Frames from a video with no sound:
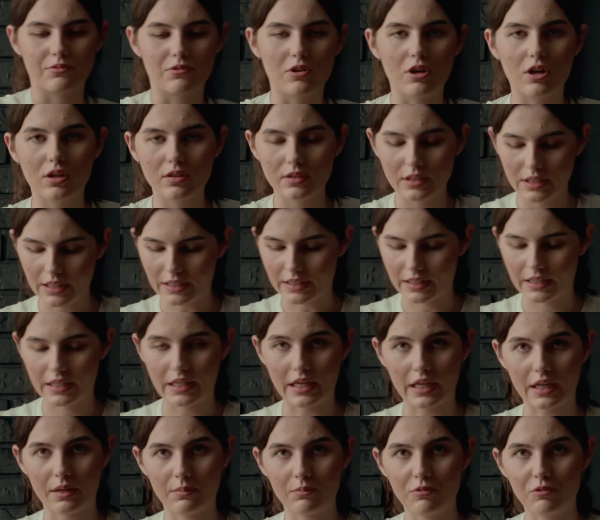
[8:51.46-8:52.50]
rod, it
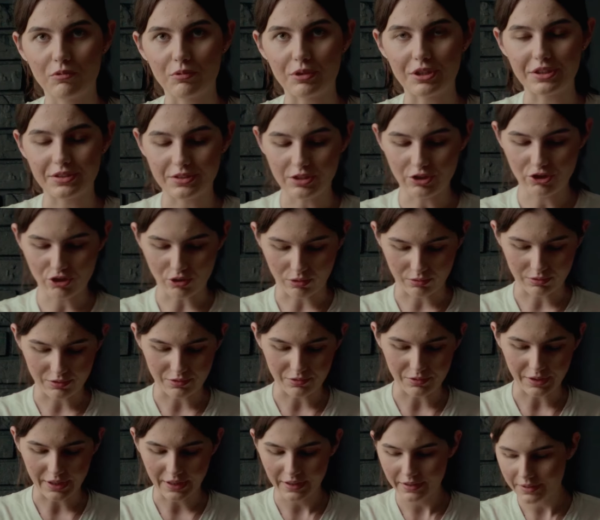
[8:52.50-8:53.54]
came with the shoulder
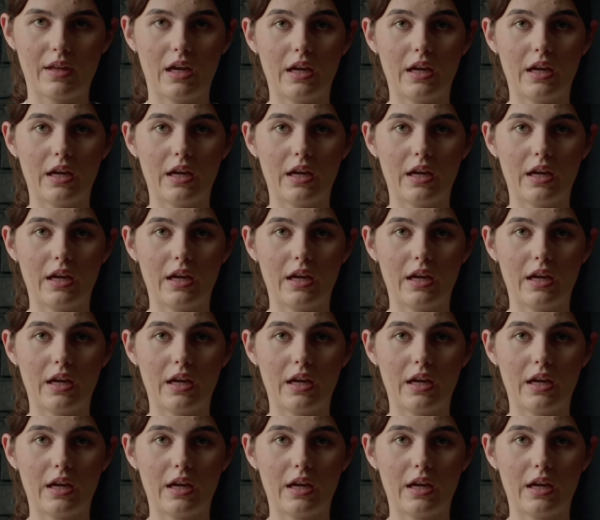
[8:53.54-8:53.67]
rig.